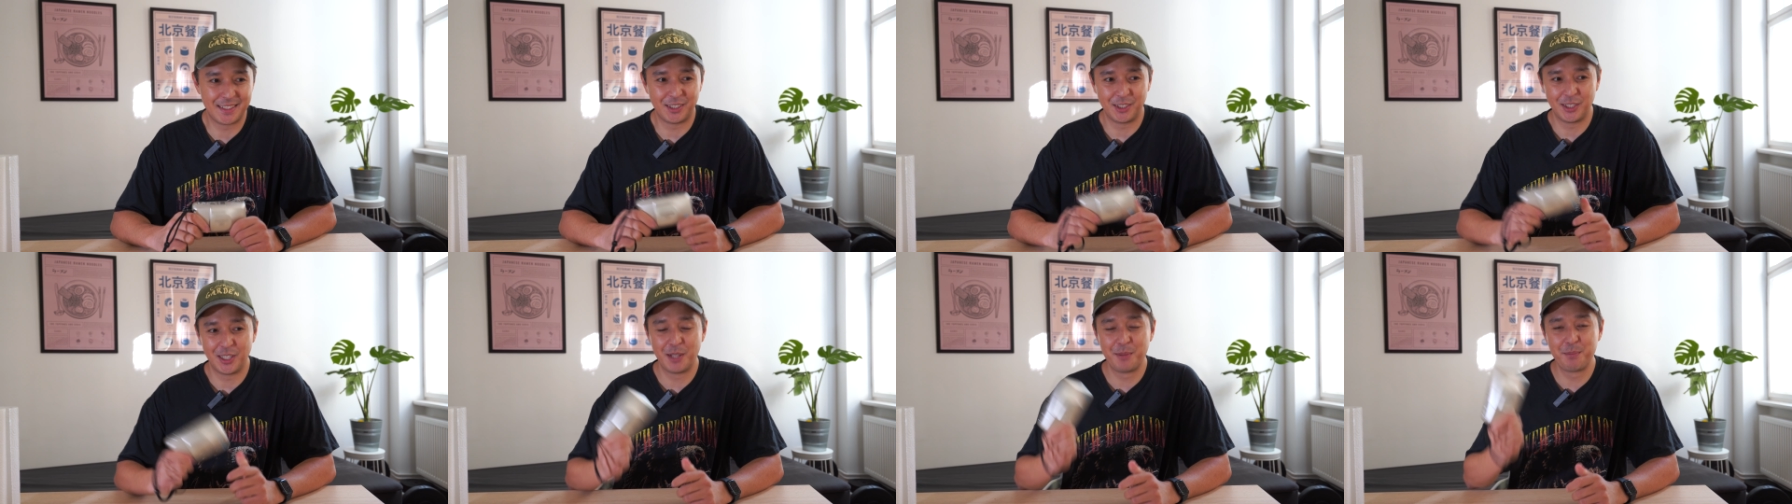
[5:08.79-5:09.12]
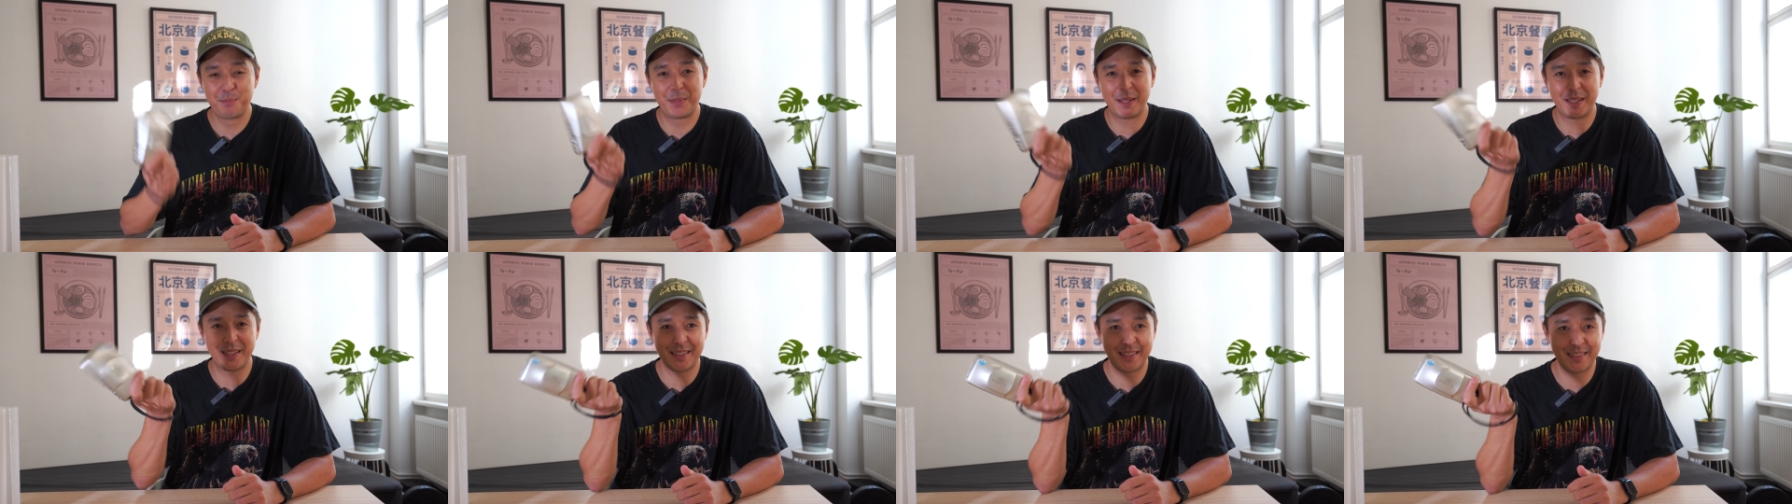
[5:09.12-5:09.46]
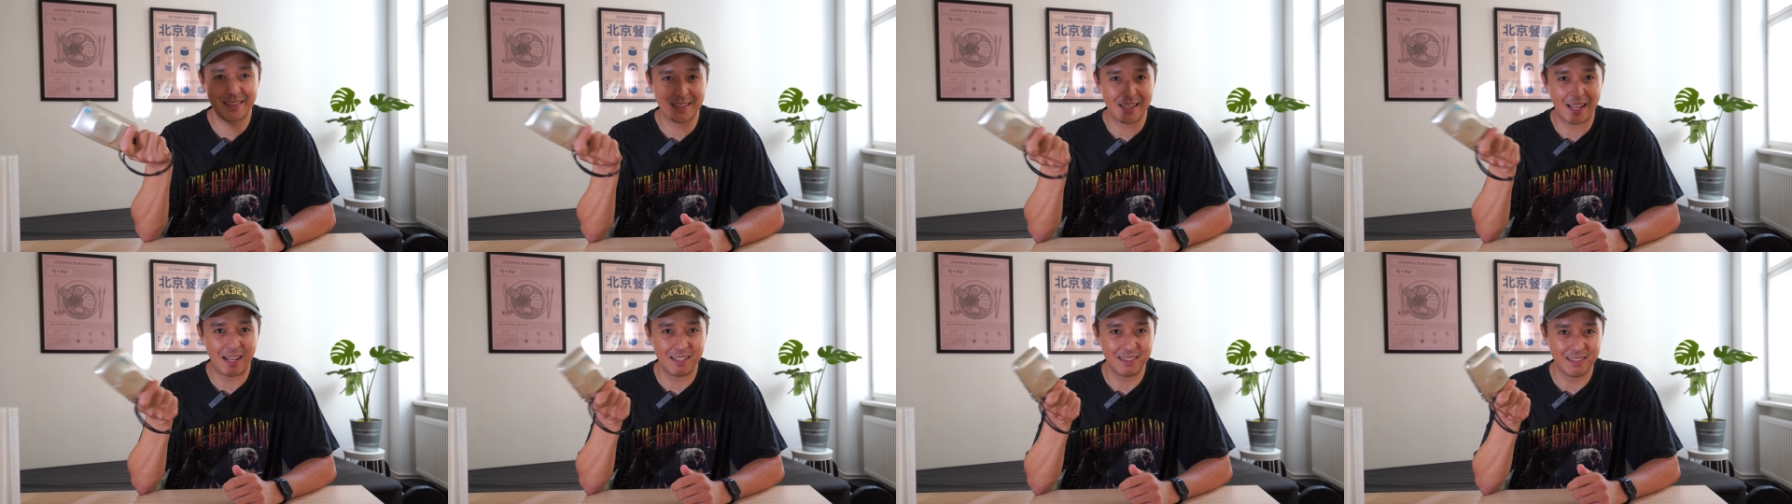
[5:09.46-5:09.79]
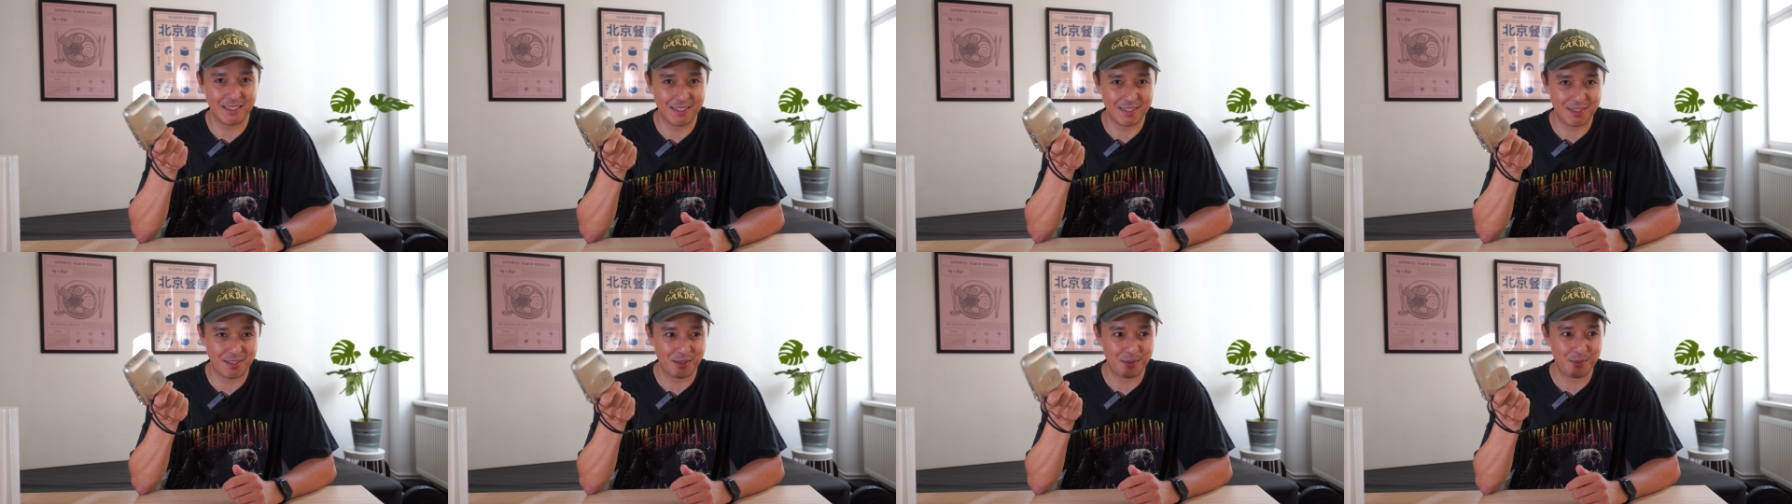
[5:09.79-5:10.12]
Olympus
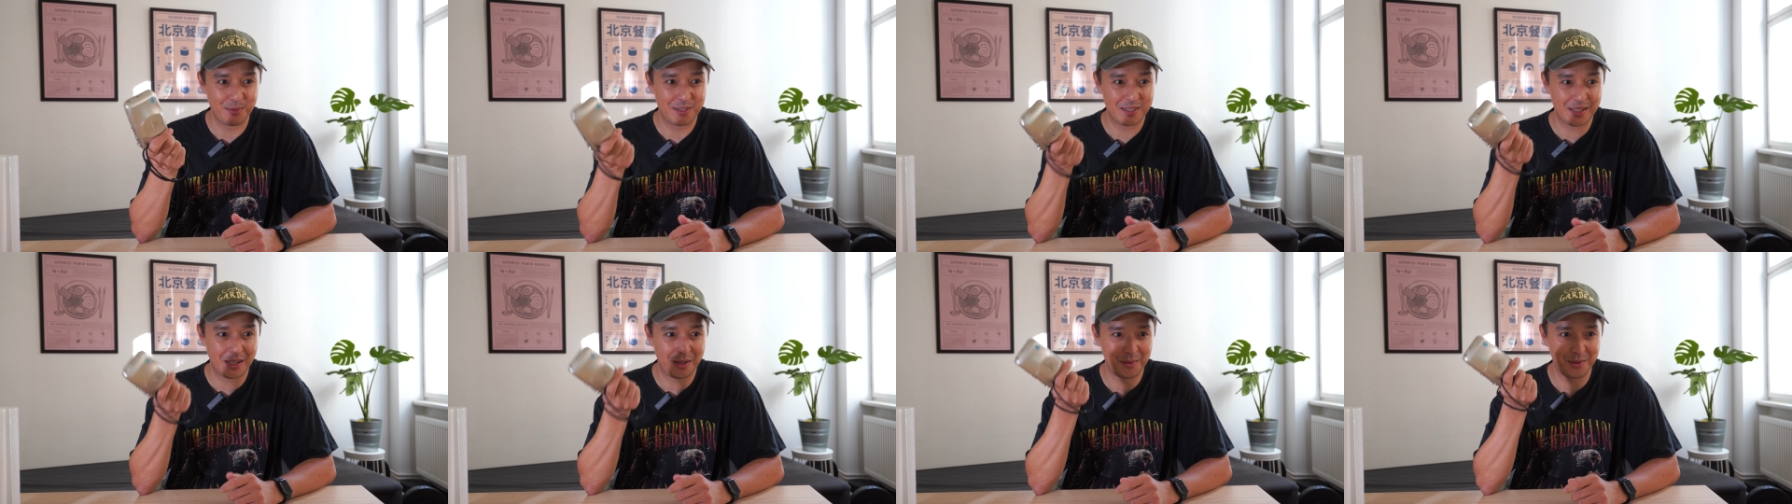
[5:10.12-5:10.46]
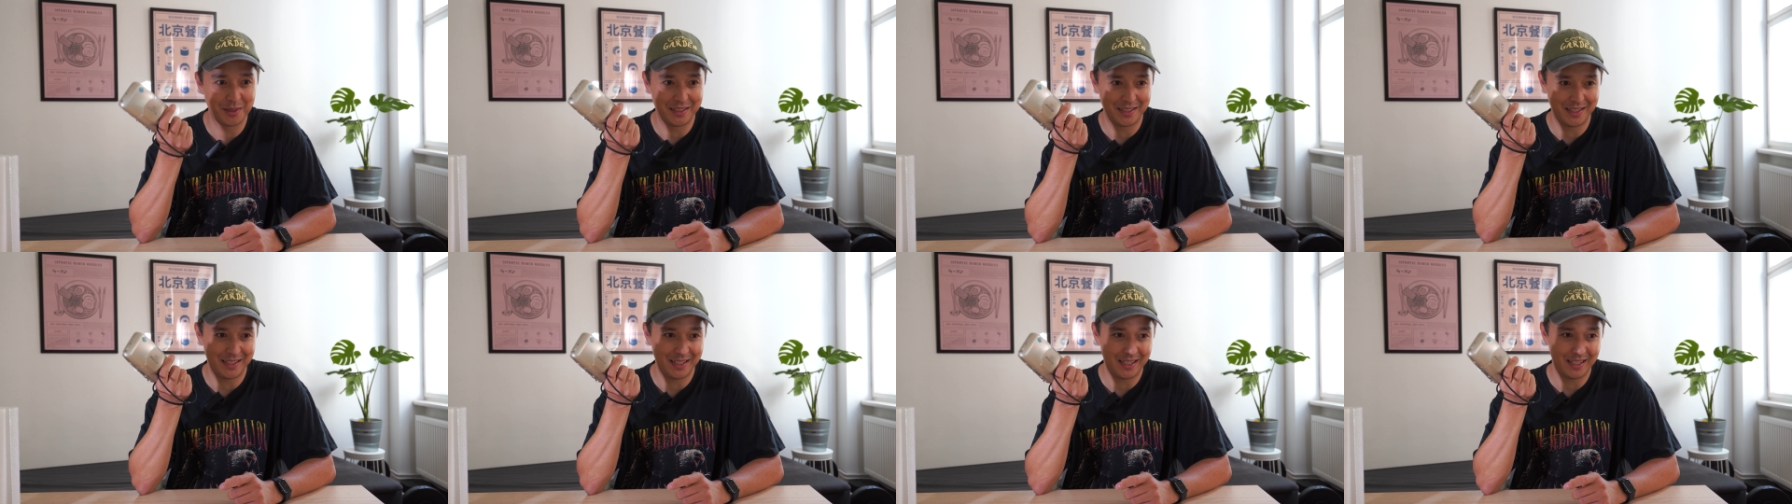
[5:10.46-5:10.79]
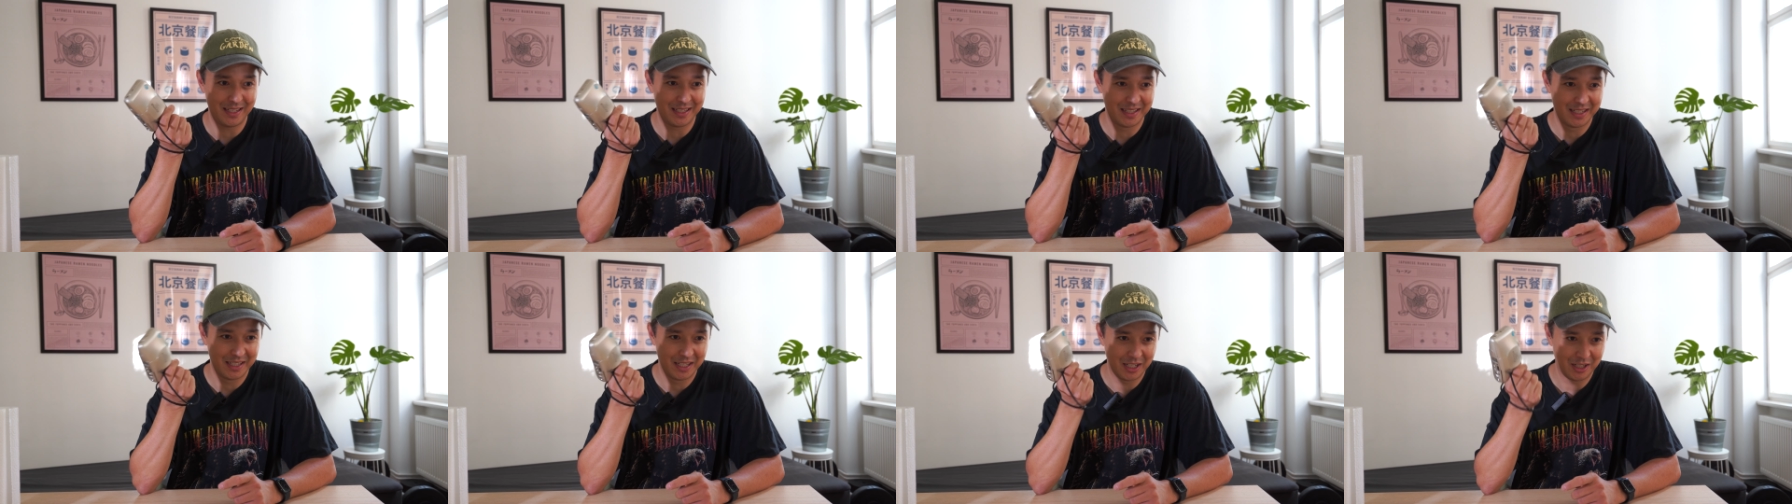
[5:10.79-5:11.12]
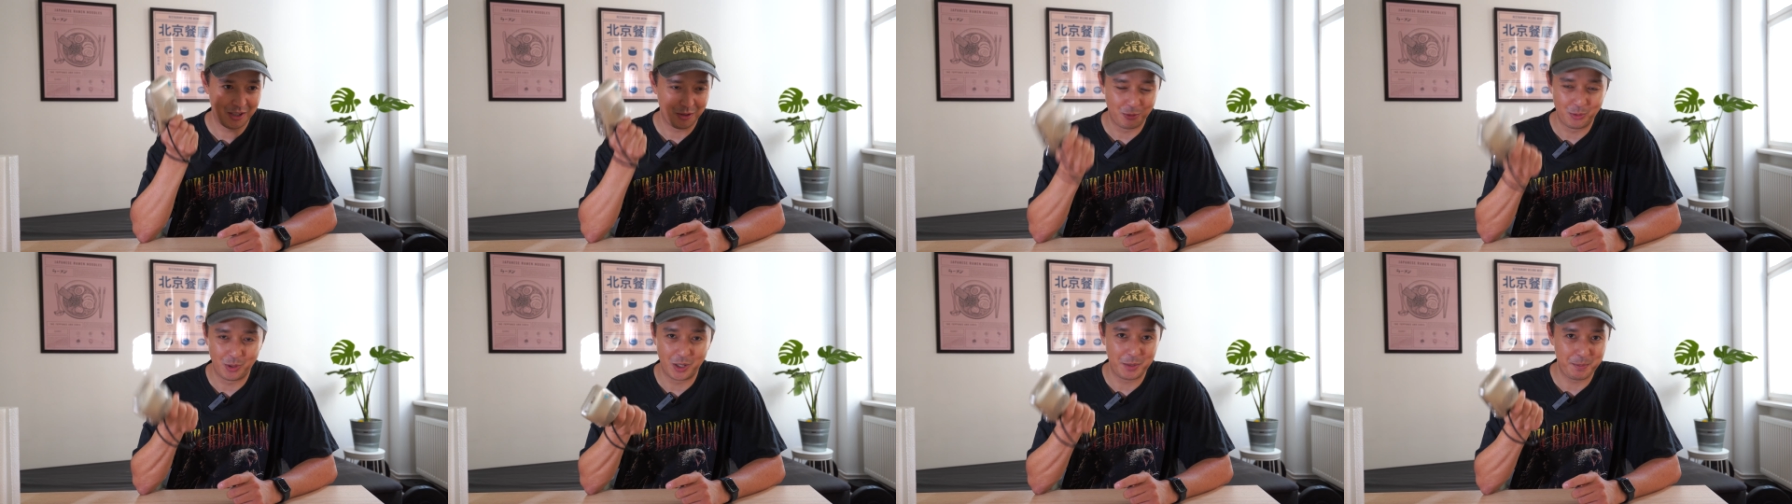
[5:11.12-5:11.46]
Stylus Zoom 70
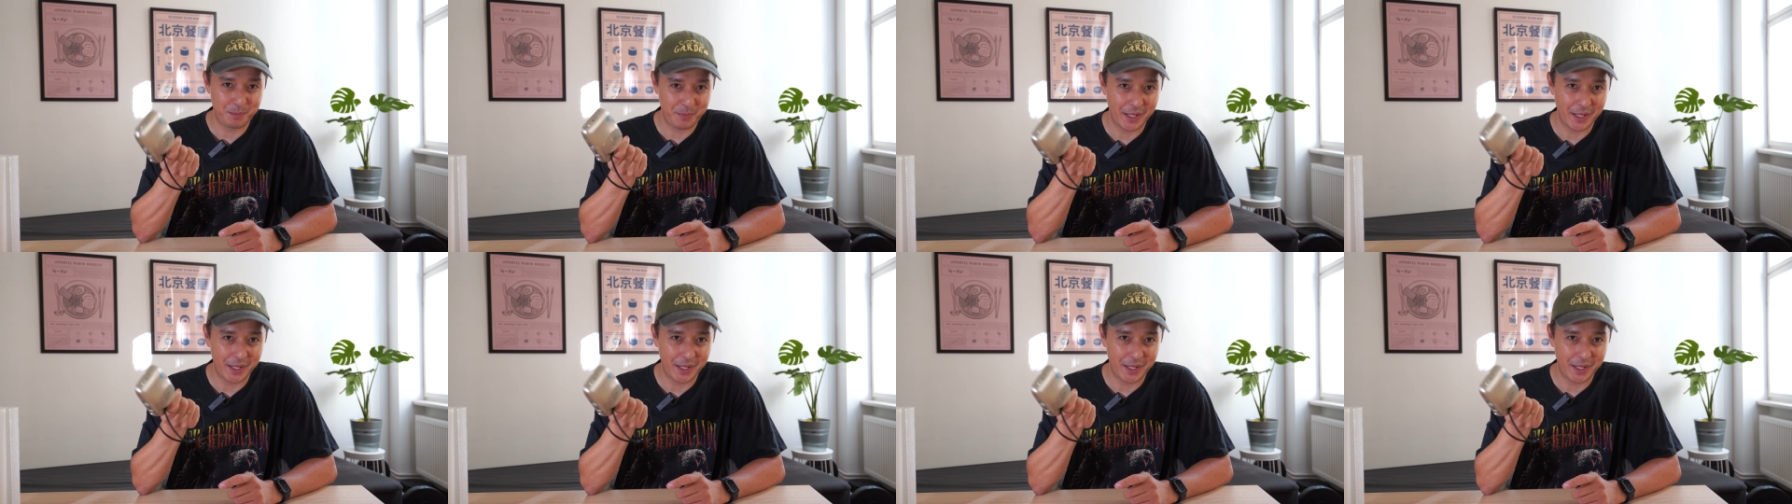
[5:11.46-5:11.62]
worth